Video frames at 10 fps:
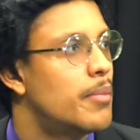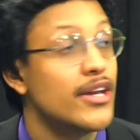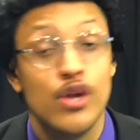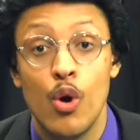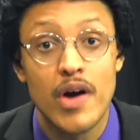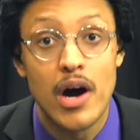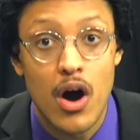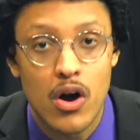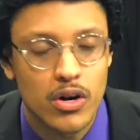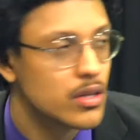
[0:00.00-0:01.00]
by Nova
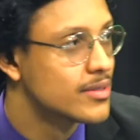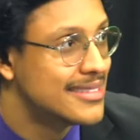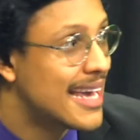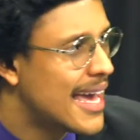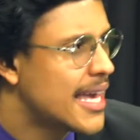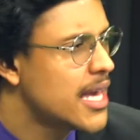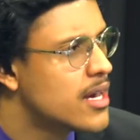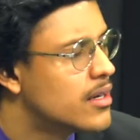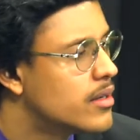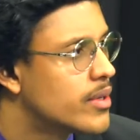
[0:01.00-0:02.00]
Arl
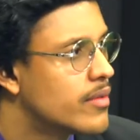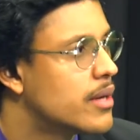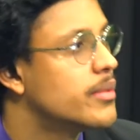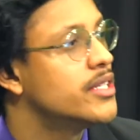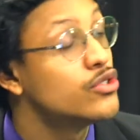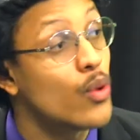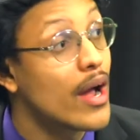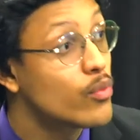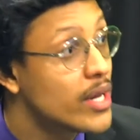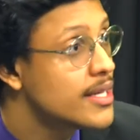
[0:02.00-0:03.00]
Day, whatever that means. Do
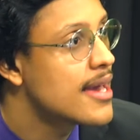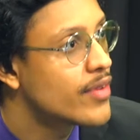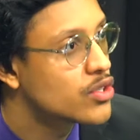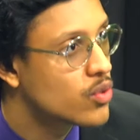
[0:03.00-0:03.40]
I really have a